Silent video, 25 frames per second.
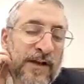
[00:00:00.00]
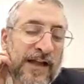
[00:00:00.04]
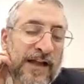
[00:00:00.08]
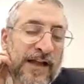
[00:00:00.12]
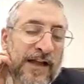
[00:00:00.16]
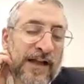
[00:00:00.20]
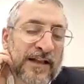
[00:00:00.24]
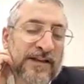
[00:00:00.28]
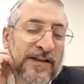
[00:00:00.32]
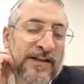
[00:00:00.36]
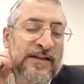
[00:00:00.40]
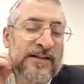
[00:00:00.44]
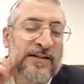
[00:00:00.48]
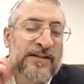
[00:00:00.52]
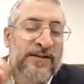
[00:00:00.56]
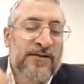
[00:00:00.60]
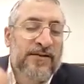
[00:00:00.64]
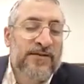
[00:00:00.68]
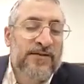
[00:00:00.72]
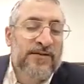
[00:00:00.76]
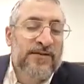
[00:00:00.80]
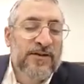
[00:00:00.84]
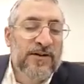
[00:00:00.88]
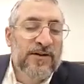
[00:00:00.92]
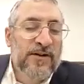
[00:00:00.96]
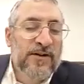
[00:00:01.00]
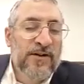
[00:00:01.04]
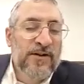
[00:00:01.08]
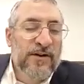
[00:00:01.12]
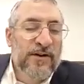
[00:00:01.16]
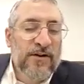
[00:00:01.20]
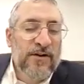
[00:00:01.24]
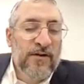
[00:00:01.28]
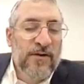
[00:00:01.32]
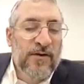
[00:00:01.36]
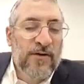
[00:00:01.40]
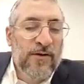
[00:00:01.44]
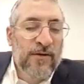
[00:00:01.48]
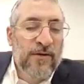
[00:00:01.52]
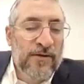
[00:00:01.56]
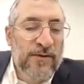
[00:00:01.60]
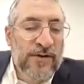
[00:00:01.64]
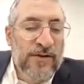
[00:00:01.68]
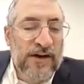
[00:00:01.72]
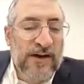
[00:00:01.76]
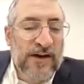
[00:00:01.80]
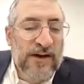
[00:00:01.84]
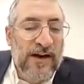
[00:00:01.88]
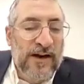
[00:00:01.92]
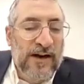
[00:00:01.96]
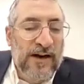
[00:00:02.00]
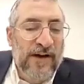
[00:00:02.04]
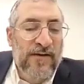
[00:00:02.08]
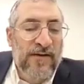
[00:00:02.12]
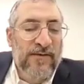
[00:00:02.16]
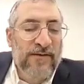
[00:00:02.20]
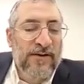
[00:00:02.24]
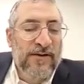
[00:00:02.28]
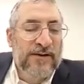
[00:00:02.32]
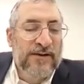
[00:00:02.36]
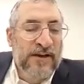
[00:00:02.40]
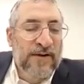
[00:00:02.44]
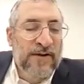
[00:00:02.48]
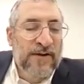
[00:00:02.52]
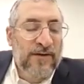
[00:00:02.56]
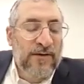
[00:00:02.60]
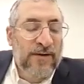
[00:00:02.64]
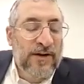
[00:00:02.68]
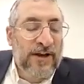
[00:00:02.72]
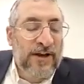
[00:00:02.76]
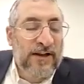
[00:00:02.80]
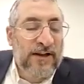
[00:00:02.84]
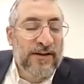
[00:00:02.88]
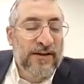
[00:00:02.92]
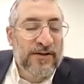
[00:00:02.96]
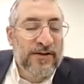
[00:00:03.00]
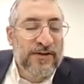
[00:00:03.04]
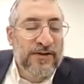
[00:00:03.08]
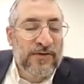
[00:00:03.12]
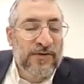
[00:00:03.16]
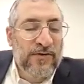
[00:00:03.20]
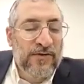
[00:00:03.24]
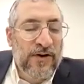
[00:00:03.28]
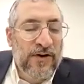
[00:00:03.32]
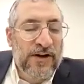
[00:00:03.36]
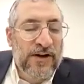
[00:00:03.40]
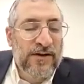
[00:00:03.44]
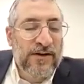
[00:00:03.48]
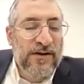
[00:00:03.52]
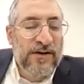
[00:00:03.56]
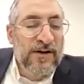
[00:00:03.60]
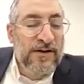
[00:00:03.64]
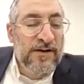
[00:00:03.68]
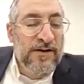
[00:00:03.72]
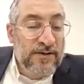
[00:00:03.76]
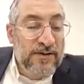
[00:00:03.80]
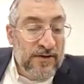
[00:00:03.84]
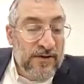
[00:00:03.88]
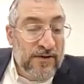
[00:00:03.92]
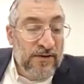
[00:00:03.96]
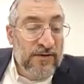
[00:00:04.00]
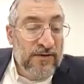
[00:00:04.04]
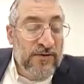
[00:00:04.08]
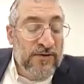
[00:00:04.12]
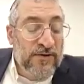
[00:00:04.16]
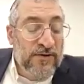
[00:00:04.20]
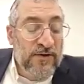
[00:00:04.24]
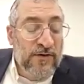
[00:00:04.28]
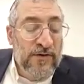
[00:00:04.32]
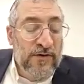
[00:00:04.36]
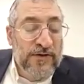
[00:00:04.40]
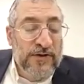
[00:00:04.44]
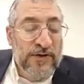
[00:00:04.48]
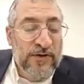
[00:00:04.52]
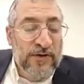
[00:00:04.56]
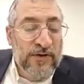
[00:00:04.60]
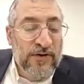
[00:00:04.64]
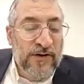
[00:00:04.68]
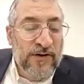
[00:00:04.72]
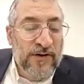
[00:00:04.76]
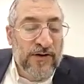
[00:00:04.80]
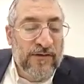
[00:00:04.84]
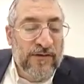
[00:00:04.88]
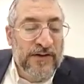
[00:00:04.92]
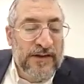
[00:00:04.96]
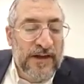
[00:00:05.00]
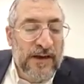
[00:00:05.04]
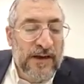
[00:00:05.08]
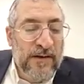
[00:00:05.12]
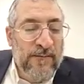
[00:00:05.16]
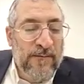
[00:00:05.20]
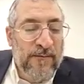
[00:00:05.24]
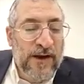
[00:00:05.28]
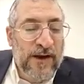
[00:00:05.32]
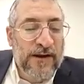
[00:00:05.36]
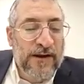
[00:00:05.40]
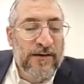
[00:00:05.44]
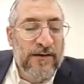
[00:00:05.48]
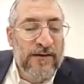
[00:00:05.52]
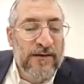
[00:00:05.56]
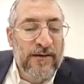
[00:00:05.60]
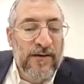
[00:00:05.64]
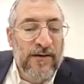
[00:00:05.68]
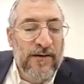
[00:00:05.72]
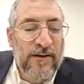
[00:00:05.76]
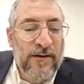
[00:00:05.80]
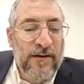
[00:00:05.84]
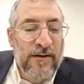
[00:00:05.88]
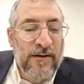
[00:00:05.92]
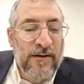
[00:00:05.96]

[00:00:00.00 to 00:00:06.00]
ancestors who did Averis? They all got destroyed. So you do Tshuva, so you don't have the same fate.